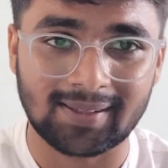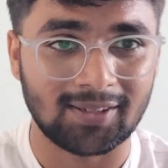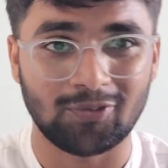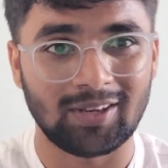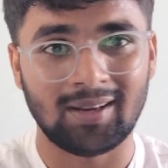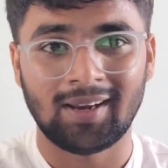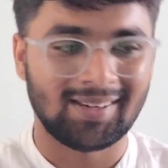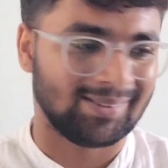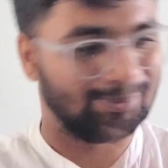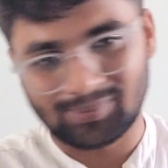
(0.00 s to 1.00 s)
and then you will
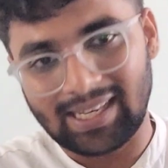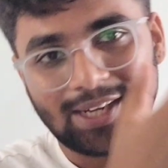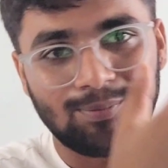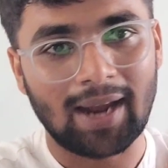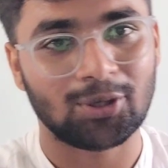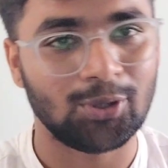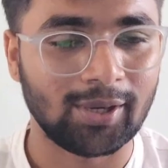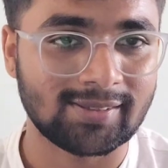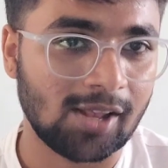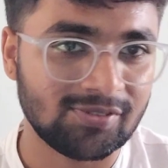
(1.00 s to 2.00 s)
get back to your